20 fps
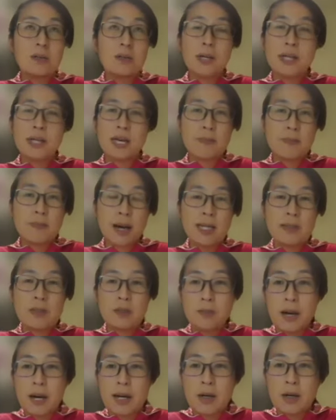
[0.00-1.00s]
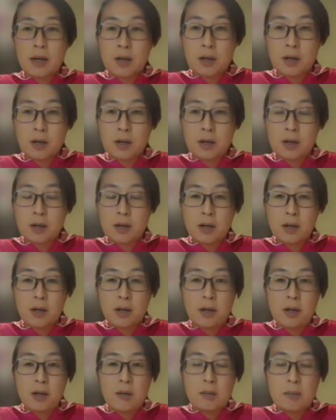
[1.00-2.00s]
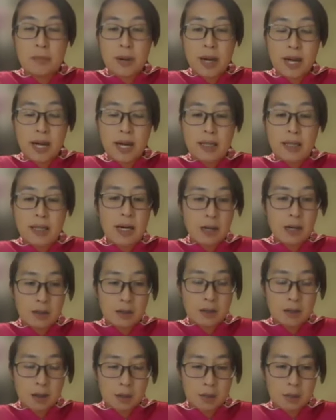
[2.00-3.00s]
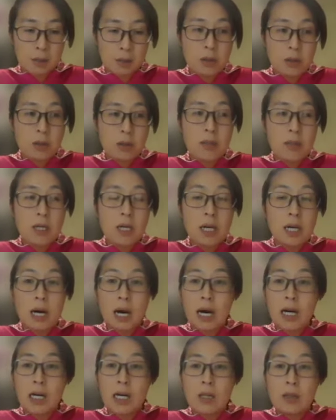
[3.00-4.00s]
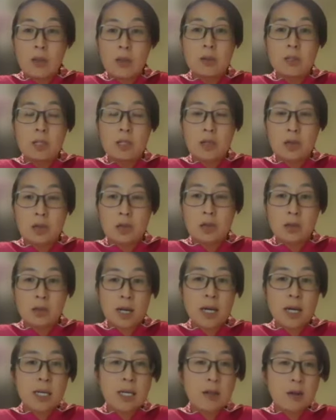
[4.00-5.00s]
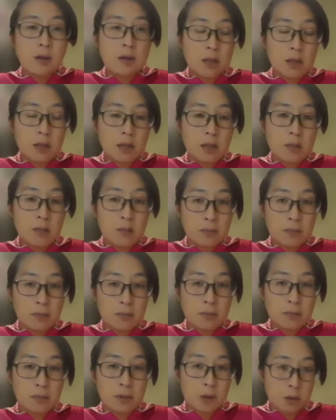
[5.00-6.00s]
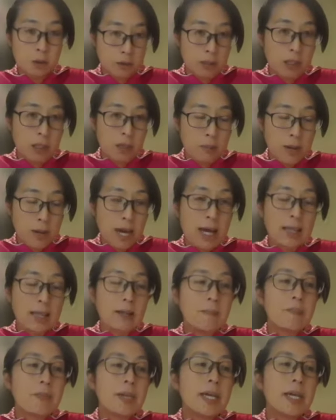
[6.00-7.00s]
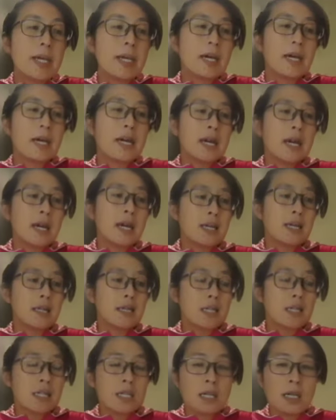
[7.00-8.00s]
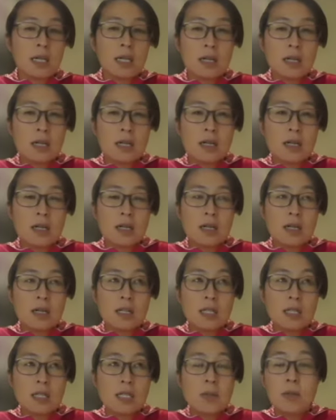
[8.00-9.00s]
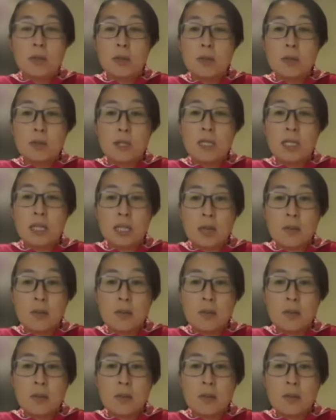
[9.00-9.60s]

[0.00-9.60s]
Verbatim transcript: when I passed by her bed, uh, a room, I noticed her crying on the, on the bed and she, she was really